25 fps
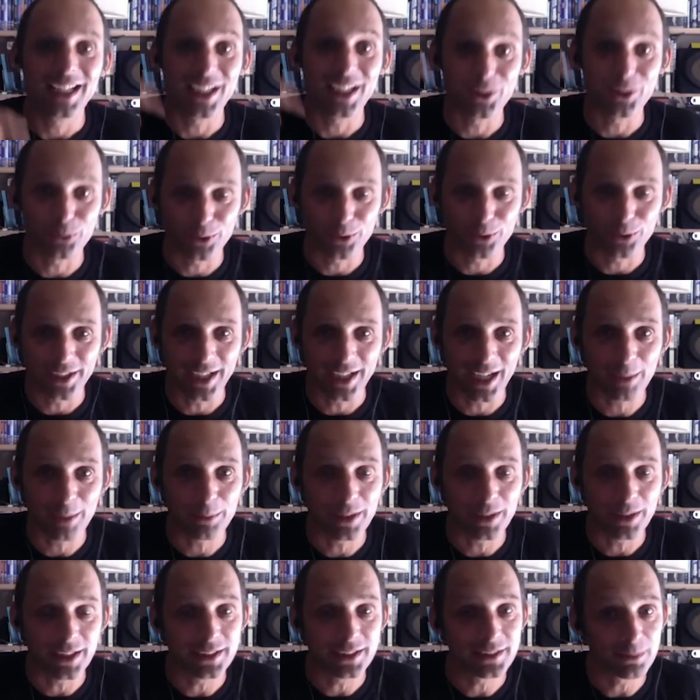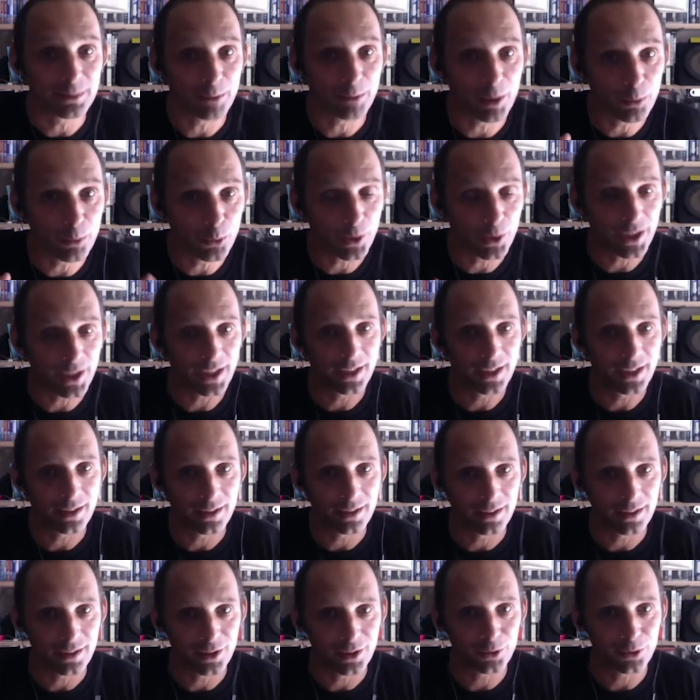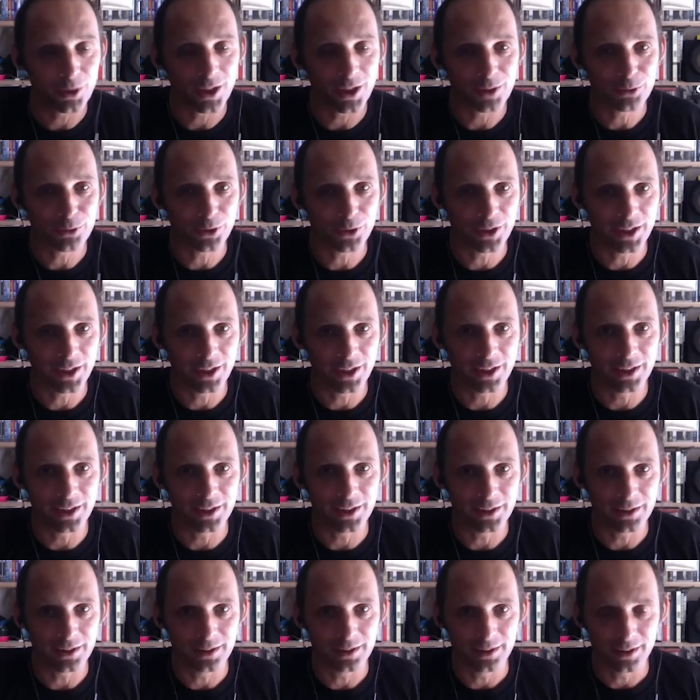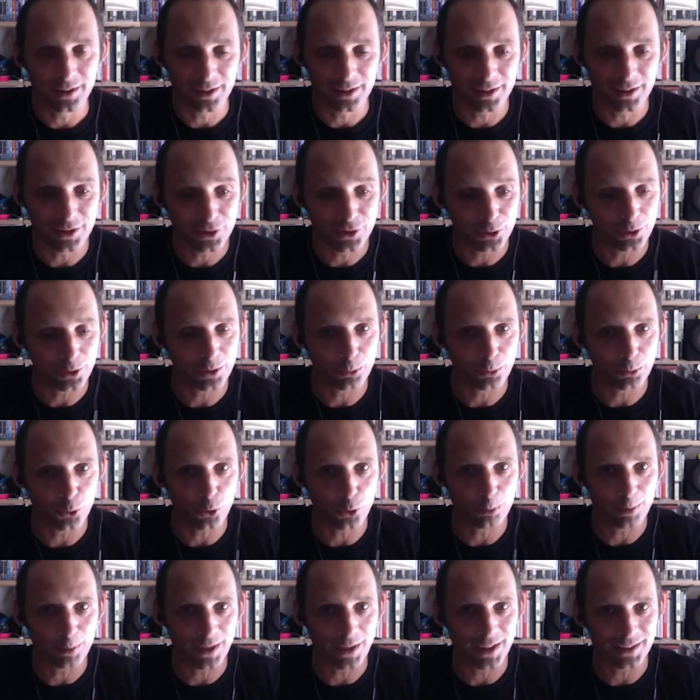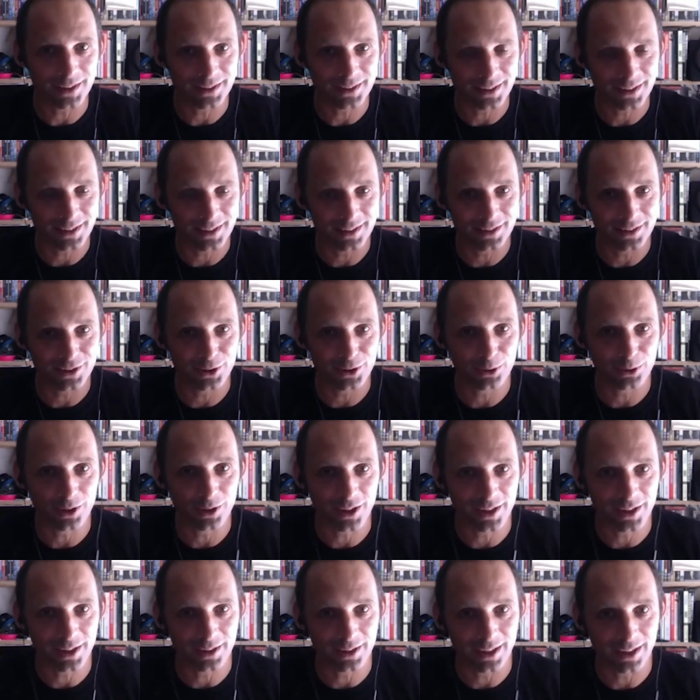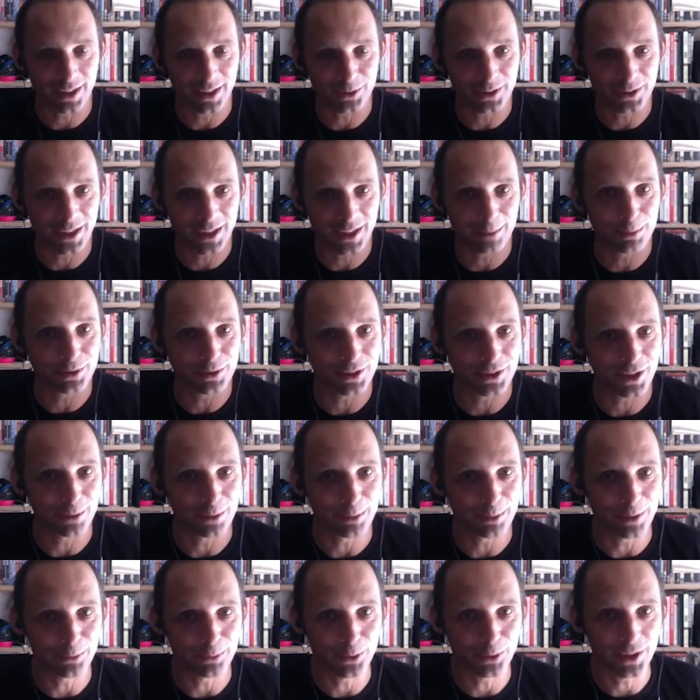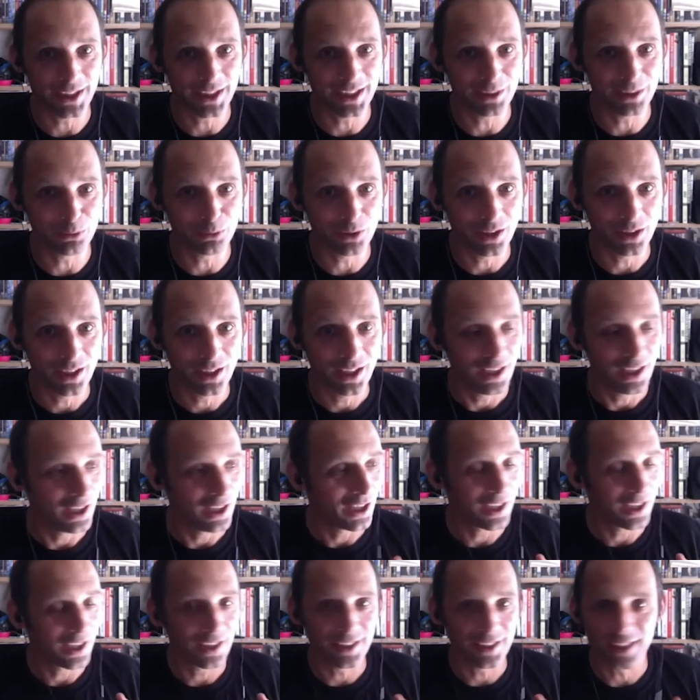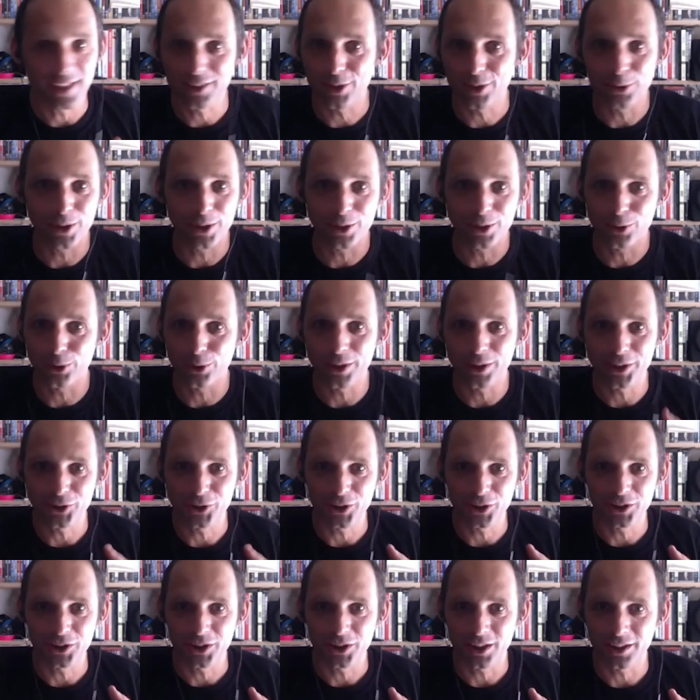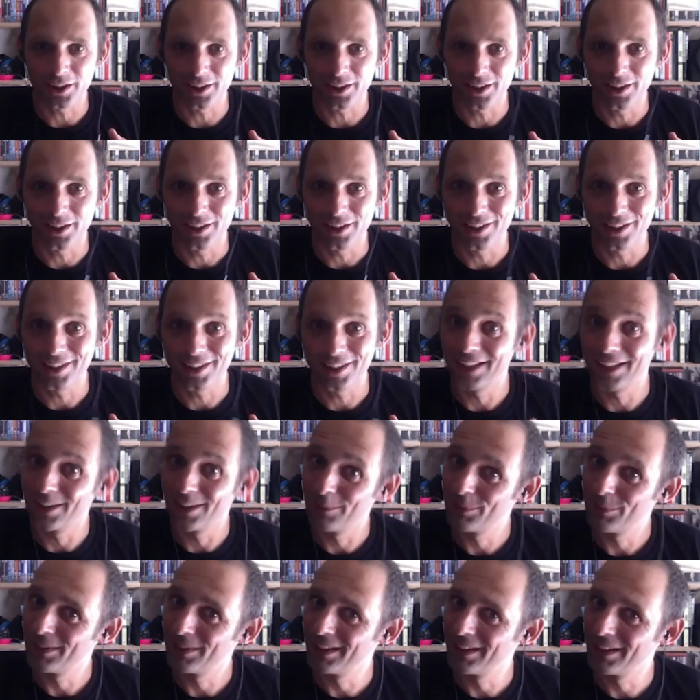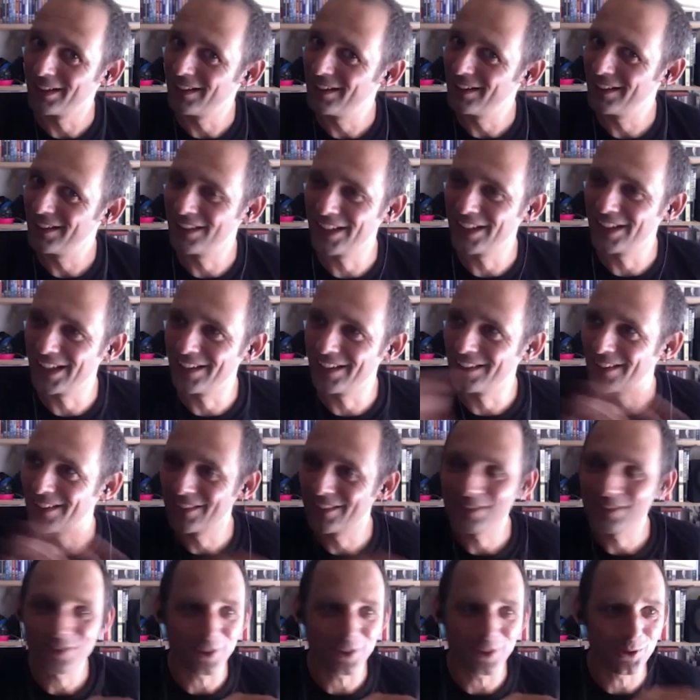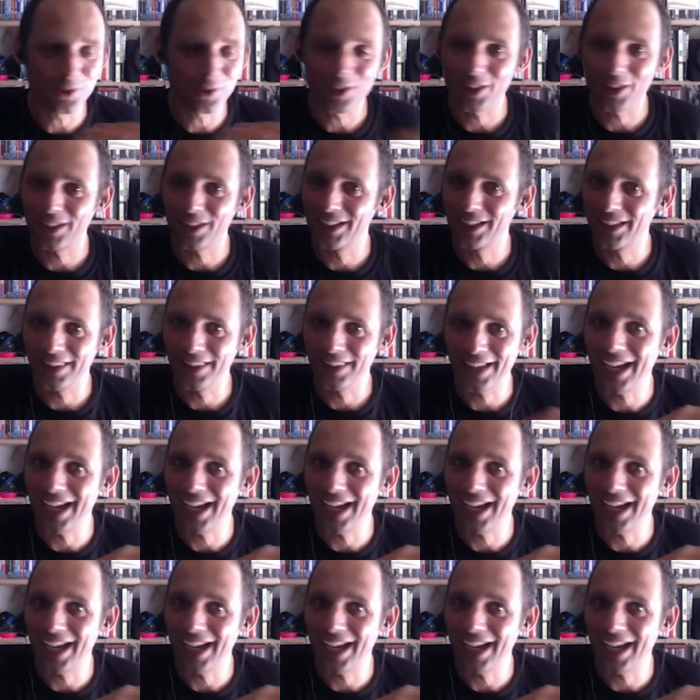is really happening is the moment where they arrive on the island and the two of them walk past the two lighthouse keepers that have been relieved, and they don't acknowledge each other. And then I'm thinking, and then so suddenly